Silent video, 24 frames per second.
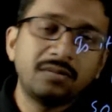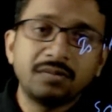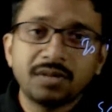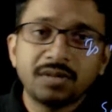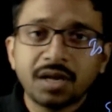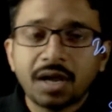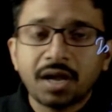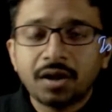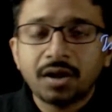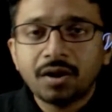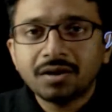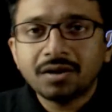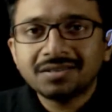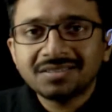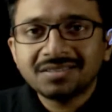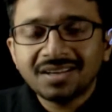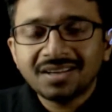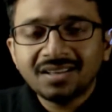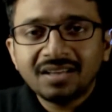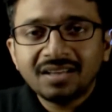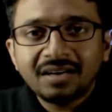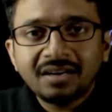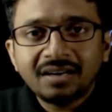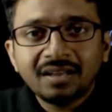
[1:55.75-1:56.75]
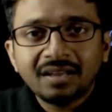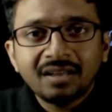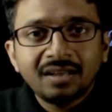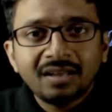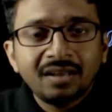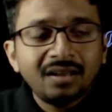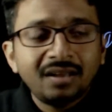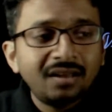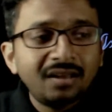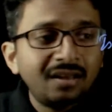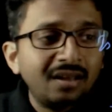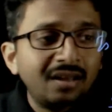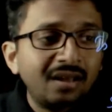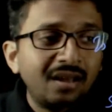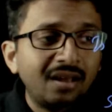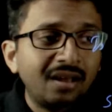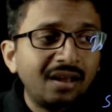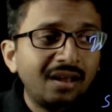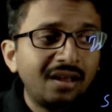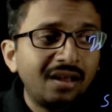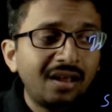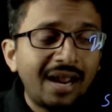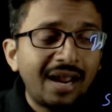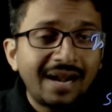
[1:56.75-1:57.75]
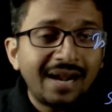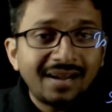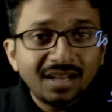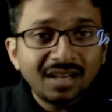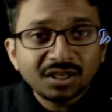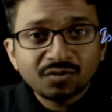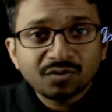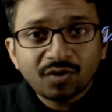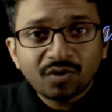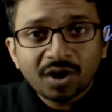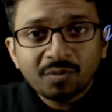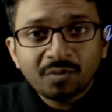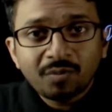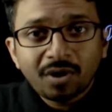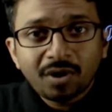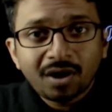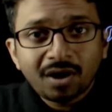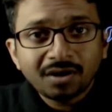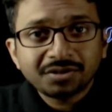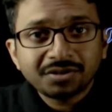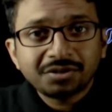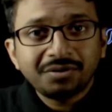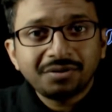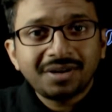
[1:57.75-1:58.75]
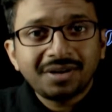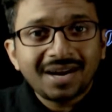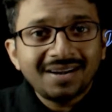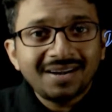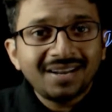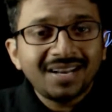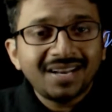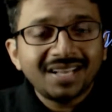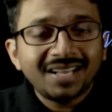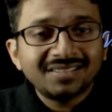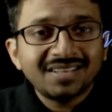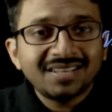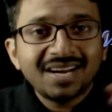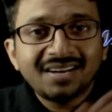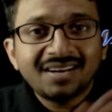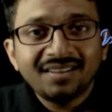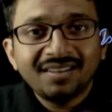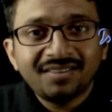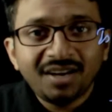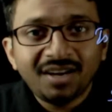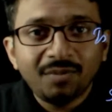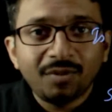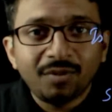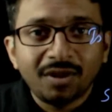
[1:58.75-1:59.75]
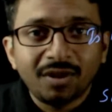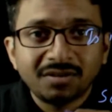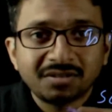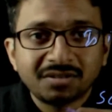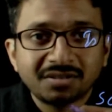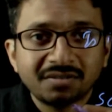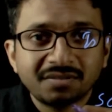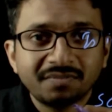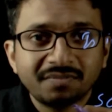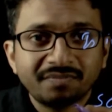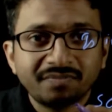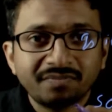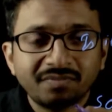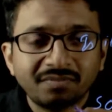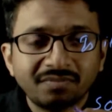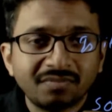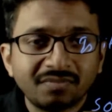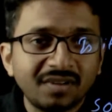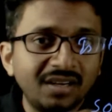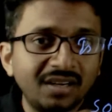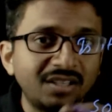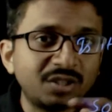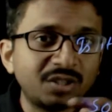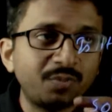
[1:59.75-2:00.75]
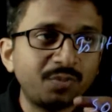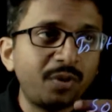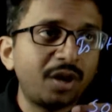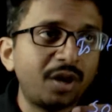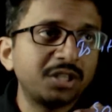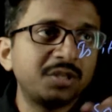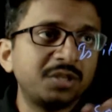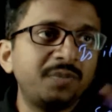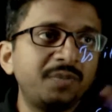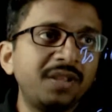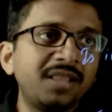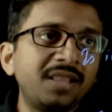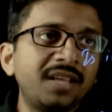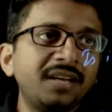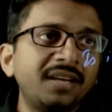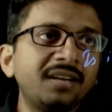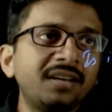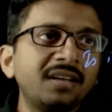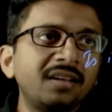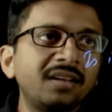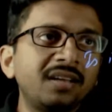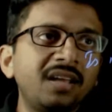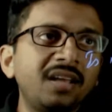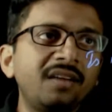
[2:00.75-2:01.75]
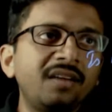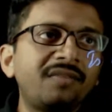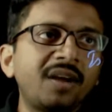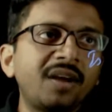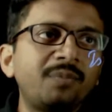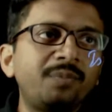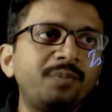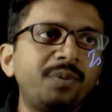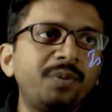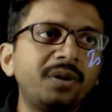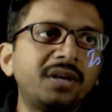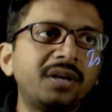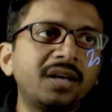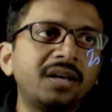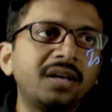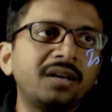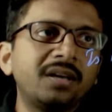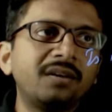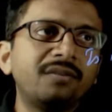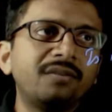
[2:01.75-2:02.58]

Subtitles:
So, I cannot say that at least one box should contain exactly 3 balls. It's possible that if I put